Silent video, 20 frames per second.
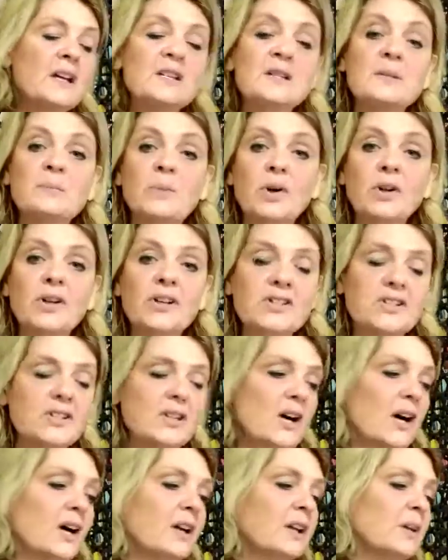demolishing
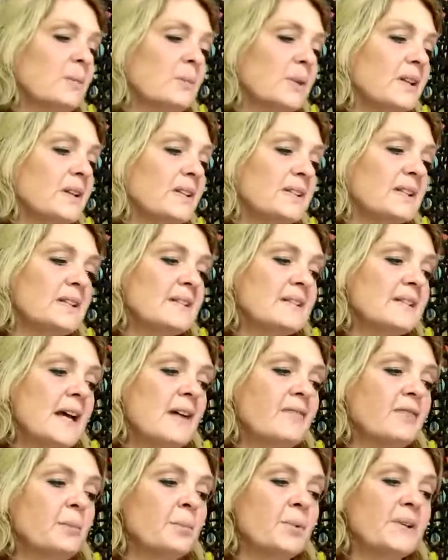arguments and
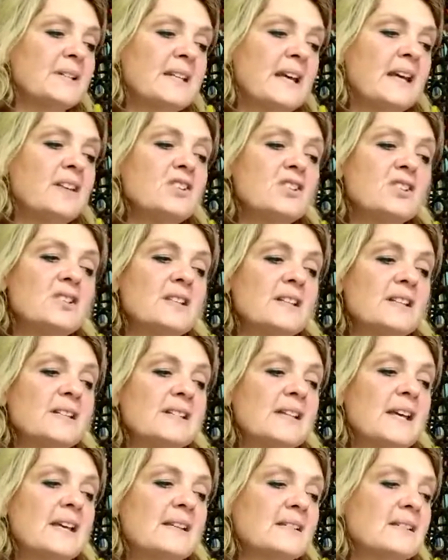every pretension that
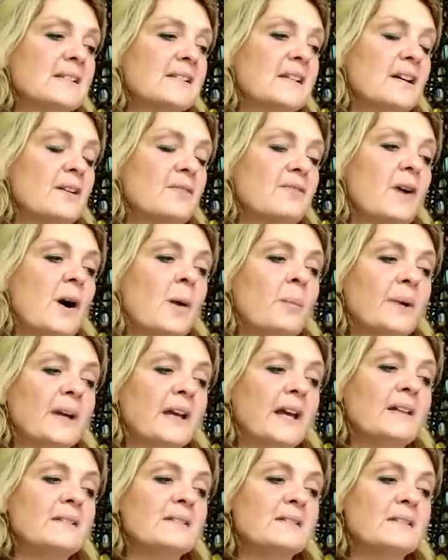sets itself up
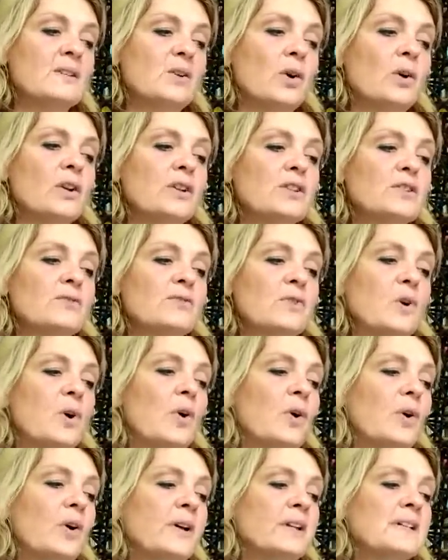against the knowledge of
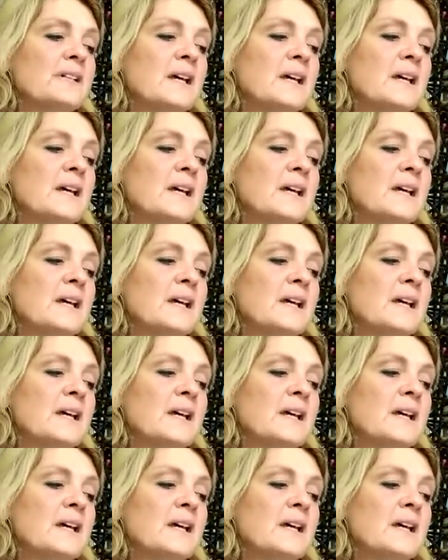God,